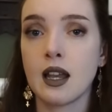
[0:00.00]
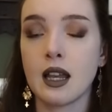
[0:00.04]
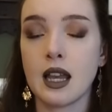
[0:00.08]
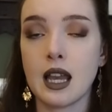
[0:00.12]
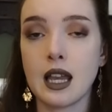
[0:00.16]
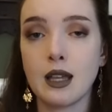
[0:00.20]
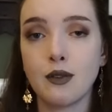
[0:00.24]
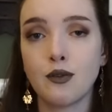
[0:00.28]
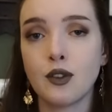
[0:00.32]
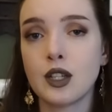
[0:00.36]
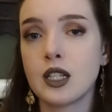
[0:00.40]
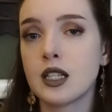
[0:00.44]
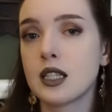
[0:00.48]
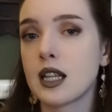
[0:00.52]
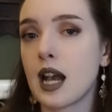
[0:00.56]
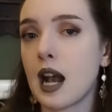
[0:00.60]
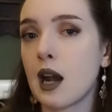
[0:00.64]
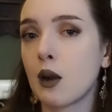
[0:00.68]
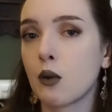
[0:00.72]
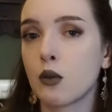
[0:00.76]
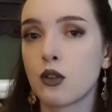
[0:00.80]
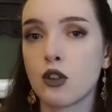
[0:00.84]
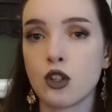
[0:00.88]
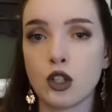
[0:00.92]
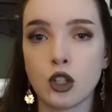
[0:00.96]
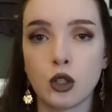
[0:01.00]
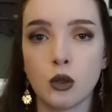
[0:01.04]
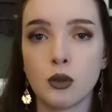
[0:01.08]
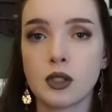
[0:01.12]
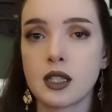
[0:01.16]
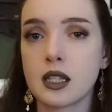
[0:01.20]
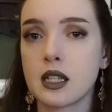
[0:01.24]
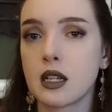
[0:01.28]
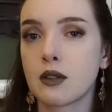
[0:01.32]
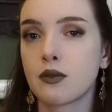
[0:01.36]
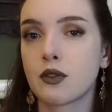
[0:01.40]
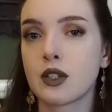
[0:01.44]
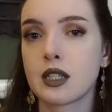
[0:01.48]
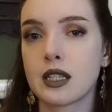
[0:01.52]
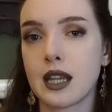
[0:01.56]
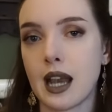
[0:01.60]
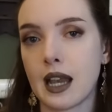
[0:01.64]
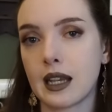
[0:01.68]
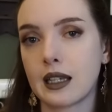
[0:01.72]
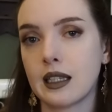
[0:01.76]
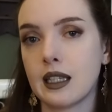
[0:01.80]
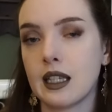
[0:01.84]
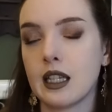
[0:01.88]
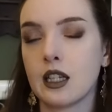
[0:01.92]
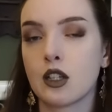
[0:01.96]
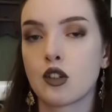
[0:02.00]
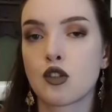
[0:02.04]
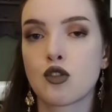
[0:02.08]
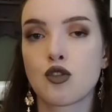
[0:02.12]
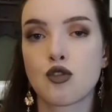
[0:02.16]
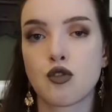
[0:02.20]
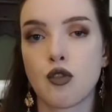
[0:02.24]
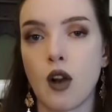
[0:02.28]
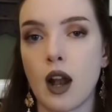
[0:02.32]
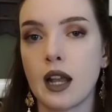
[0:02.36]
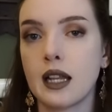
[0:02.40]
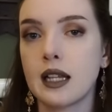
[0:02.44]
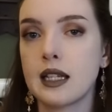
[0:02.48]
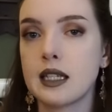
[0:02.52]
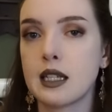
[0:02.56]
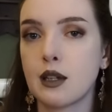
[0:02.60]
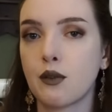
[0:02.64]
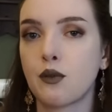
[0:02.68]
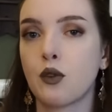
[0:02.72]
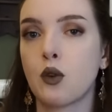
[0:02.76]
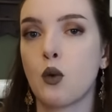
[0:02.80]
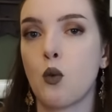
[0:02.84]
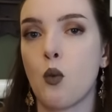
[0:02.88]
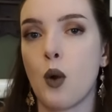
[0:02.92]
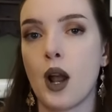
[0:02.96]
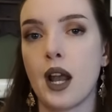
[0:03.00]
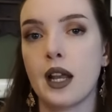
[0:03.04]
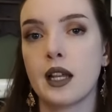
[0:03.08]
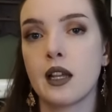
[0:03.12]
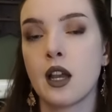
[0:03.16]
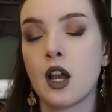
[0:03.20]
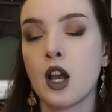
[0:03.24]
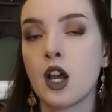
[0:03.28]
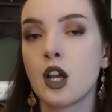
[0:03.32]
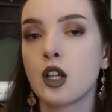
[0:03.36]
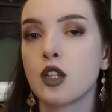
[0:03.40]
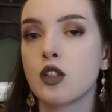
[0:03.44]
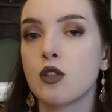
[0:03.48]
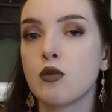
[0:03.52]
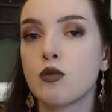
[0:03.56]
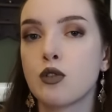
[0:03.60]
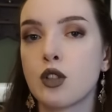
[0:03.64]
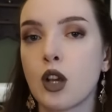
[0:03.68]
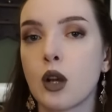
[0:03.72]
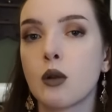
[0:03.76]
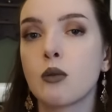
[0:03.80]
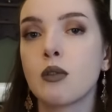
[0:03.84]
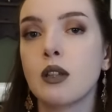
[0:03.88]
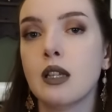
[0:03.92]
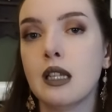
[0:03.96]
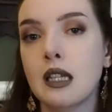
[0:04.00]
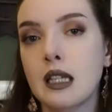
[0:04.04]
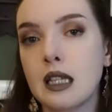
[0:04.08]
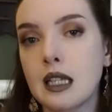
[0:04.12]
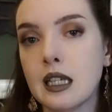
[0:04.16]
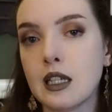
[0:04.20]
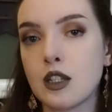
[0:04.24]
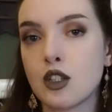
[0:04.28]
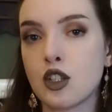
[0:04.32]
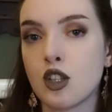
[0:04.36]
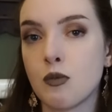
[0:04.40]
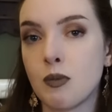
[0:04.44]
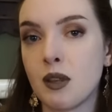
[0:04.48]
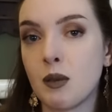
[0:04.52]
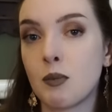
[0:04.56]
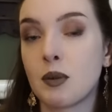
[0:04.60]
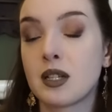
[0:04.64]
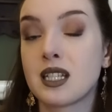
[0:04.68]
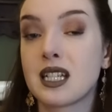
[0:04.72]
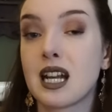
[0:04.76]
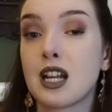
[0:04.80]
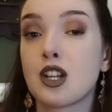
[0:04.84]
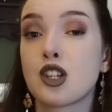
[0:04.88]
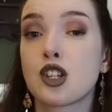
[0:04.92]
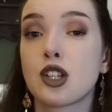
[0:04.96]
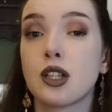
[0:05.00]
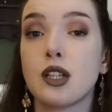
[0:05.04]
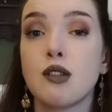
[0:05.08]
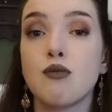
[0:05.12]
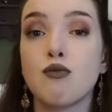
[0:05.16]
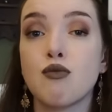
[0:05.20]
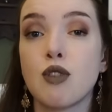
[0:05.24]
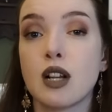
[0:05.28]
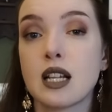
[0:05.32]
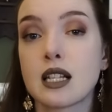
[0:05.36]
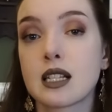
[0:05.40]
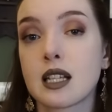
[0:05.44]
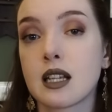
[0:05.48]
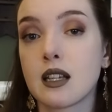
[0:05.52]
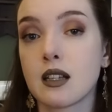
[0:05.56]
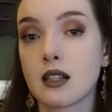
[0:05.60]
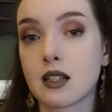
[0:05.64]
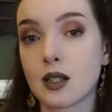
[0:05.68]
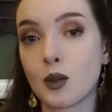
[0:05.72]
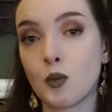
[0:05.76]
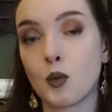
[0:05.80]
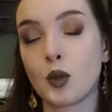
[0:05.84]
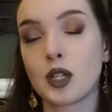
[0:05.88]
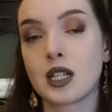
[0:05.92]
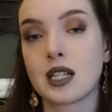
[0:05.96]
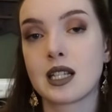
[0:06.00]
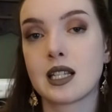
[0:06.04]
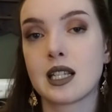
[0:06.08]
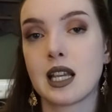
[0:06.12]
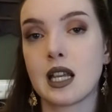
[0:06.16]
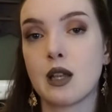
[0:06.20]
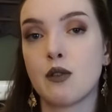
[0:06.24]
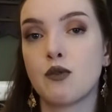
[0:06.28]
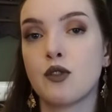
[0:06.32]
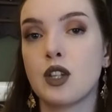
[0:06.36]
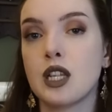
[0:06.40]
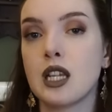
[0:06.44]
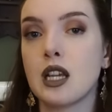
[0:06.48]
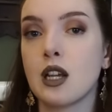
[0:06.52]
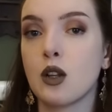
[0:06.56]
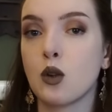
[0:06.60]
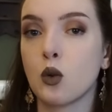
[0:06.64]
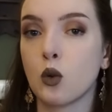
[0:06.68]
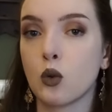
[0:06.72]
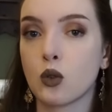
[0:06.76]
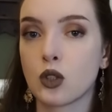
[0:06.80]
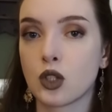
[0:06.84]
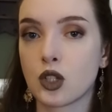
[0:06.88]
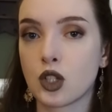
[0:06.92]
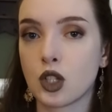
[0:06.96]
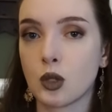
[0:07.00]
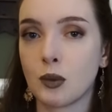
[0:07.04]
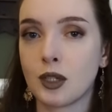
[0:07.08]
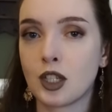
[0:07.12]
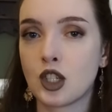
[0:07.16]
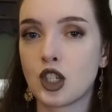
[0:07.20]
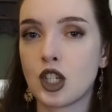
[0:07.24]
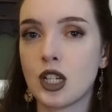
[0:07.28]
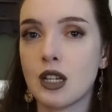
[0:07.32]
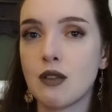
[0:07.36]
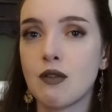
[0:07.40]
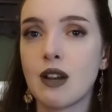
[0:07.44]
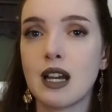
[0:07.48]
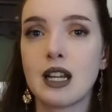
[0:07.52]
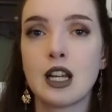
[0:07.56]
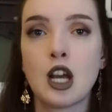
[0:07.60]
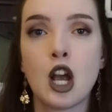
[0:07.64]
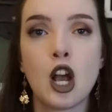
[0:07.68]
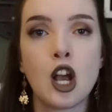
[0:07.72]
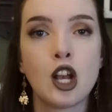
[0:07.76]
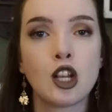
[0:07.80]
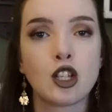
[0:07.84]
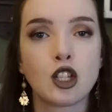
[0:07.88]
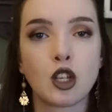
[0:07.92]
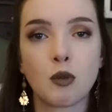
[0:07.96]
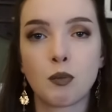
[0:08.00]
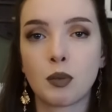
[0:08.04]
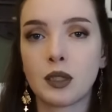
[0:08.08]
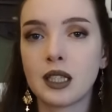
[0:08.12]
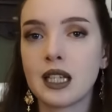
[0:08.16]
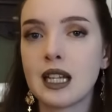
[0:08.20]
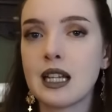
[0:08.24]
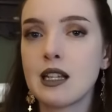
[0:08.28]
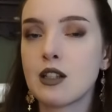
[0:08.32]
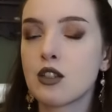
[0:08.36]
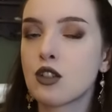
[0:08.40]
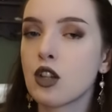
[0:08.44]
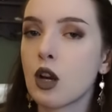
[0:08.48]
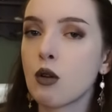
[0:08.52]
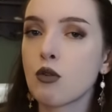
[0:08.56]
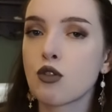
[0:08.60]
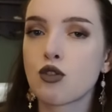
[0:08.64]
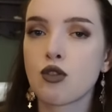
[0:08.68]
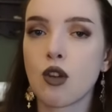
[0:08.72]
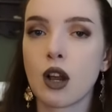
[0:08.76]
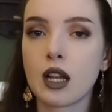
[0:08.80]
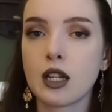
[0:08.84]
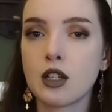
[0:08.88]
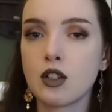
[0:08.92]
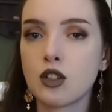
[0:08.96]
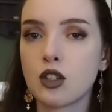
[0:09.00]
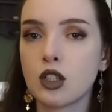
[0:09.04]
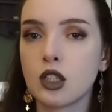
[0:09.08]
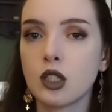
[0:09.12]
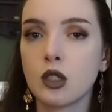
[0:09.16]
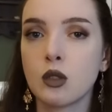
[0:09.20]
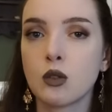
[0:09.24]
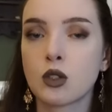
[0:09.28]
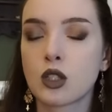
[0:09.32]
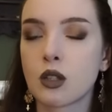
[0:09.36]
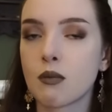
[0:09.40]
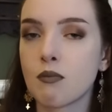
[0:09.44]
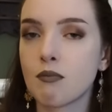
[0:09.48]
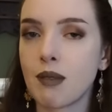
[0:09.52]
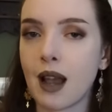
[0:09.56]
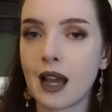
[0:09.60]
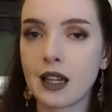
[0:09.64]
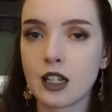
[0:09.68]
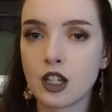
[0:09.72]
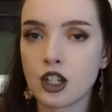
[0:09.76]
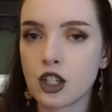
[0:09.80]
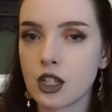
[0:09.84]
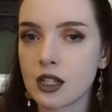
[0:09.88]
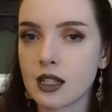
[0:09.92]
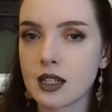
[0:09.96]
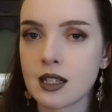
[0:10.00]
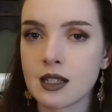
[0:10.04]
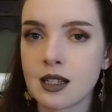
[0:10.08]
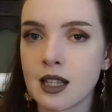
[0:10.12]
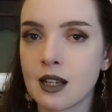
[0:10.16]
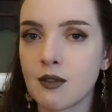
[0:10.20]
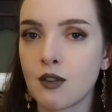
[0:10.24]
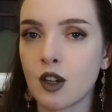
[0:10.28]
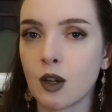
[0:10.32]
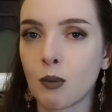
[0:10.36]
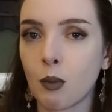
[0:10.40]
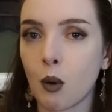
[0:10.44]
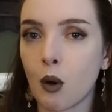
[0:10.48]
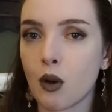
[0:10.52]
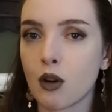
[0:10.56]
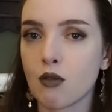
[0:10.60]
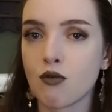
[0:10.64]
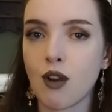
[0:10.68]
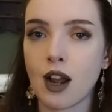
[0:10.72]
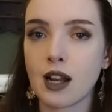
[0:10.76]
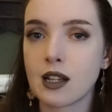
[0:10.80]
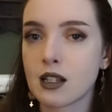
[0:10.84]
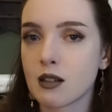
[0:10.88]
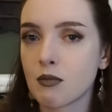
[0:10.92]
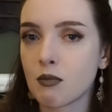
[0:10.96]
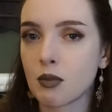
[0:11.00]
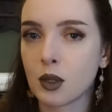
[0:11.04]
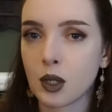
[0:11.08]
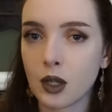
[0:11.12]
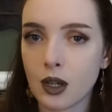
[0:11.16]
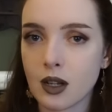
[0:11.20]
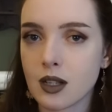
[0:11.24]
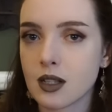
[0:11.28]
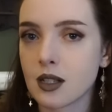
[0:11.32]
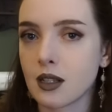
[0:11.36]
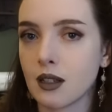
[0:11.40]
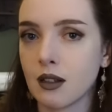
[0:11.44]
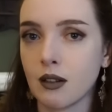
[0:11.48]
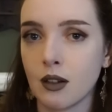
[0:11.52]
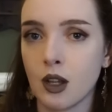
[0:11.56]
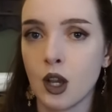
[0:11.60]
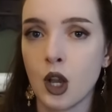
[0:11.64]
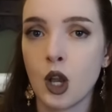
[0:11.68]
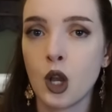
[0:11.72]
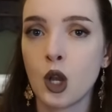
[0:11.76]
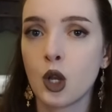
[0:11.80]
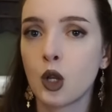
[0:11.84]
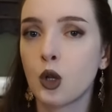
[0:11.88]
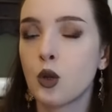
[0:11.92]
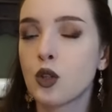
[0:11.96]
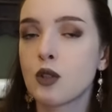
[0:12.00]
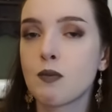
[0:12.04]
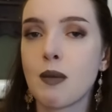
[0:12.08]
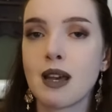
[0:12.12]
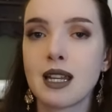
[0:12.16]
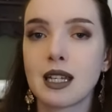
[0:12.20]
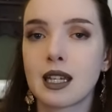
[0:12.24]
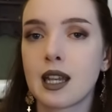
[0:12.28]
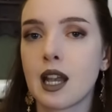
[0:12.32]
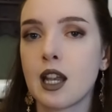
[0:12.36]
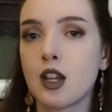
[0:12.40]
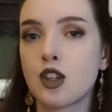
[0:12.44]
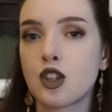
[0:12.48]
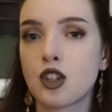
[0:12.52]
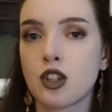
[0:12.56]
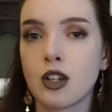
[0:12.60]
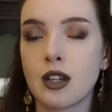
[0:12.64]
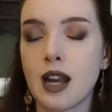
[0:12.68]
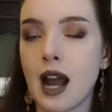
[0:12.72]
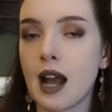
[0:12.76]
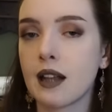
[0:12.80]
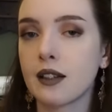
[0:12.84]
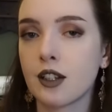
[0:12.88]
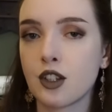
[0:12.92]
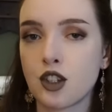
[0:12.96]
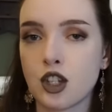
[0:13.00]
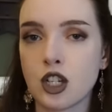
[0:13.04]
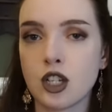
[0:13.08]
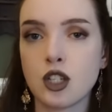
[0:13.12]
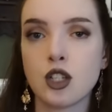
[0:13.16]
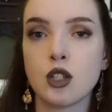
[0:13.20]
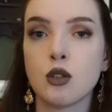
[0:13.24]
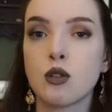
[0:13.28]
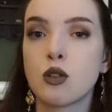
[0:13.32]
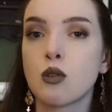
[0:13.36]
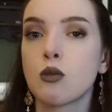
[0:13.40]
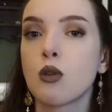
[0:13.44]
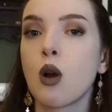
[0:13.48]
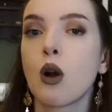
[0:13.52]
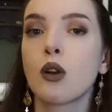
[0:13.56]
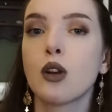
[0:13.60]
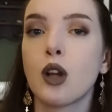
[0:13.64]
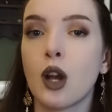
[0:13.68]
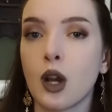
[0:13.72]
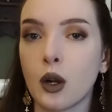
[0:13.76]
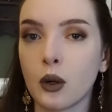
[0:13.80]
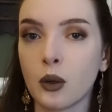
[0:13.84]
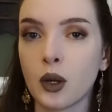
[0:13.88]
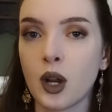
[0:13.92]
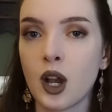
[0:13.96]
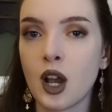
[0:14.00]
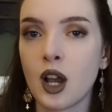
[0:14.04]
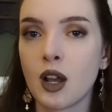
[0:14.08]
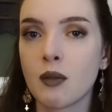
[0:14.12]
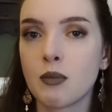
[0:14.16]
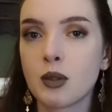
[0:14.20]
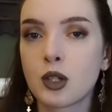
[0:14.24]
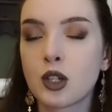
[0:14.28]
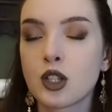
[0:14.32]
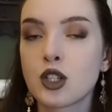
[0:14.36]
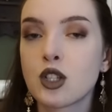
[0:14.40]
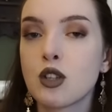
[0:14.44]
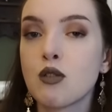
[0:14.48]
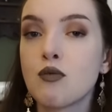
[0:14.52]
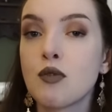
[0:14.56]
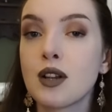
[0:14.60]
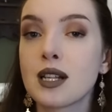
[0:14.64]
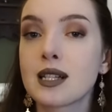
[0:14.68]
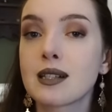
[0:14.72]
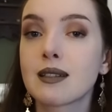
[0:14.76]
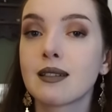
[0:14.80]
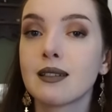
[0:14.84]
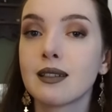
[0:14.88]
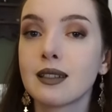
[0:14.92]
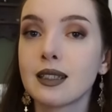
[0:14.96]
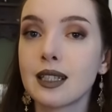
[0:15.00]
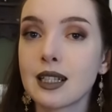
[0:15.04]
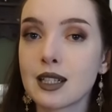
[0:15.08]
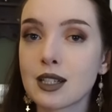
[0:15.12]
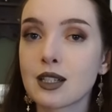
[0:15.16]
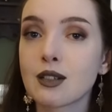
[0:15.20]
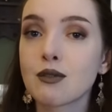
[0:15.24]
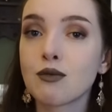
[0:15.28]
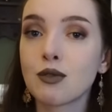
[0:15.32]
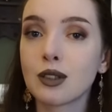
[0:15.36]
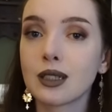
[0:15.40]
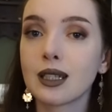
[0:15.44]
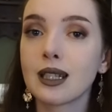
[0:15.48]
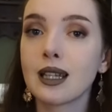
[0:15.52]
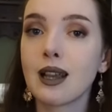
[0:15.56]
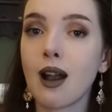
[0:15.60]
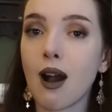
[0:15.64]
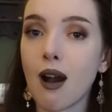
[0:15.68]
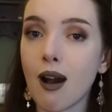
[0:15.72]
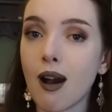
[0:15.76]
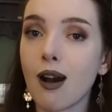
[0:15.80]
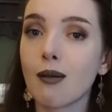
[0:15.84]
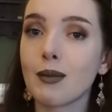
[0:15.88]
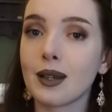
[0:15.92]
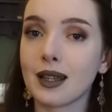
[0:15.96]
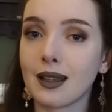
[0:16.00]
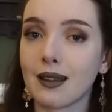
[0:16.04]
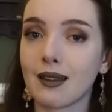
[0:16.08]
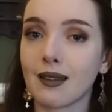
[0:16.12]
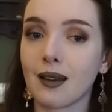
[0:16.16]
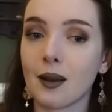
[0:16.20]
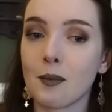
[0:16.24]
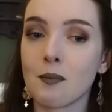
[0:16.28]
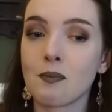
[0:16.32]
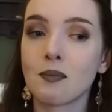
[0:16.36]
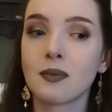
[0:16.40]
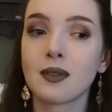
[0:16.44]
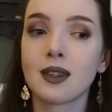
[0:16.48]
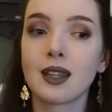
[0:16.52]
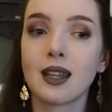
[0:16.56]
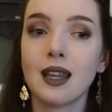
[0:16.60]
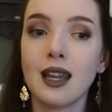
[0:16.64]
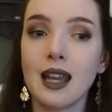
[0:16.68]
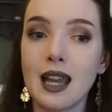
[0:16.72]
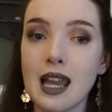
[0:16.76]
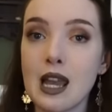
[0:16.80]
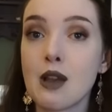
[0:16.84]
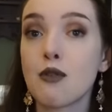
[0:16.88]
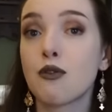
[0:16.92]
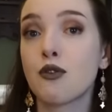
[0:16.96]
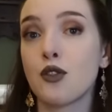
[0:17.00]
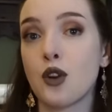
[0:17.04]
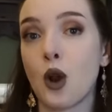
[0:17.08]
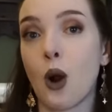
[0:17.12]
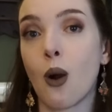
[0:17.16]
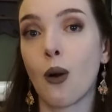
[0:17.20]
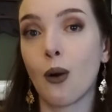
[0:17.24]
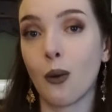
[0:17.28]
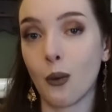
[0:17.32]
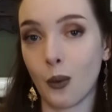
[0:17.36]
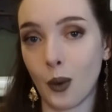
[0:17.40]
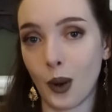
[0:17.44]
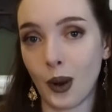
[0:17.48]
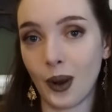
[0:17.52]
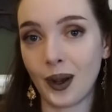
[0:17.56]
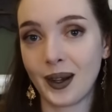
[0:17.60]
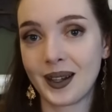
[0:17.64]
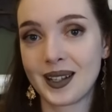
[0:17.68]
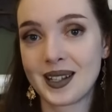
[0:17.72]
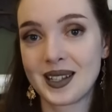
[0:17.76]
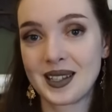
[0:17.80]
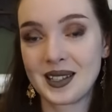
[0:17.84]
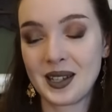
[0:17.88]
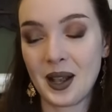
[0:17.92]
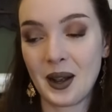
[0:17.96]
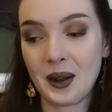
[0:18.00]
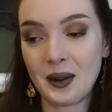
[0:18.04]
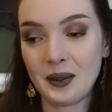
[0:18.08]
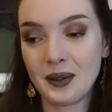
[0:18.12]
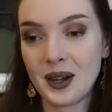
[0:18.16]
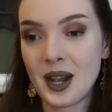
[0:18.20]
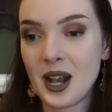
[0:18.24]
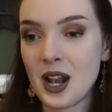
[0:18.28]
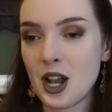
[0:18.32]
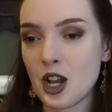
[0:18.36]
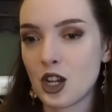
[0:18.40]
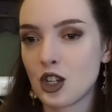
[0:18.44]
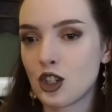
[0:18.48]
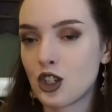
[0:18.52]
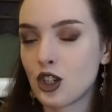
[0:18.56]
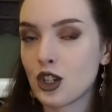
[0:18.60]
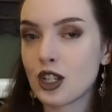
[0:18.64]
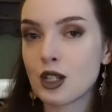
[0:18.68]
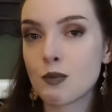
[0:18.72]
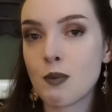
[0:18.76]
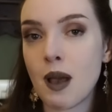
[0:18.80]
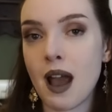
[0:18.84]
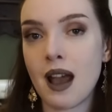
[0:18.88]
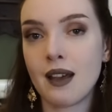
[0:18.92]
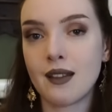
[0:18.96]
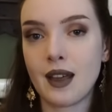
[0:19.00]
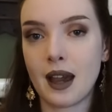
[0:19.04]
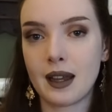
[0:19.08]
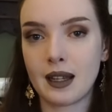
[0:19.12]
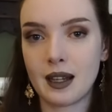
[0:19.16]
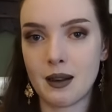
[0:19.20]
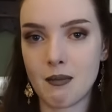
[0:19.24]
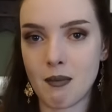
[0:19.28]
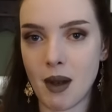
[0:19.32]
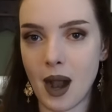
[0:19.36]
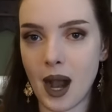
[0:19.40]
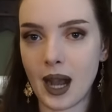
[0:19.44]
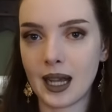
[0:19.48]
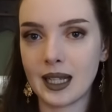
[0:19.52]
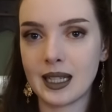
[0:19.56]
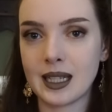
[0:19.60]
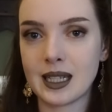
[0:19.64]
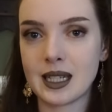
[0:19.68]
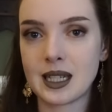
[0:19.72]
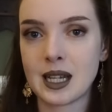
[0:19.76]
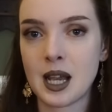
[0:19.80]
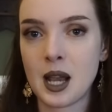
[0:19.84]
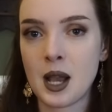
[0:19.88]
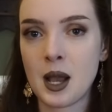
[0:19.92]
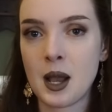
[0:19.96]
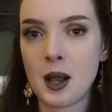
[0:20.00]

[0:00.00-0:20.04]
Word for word: If in doubt, use a different technique, try a different way. You don't need to be potentially risking someone's safety in order to achieve it. So please don't try and do some banishing syrup on a random person whose medication and allergies you do not know, because you risk literally harming them, if not worse. So just bear that in mind.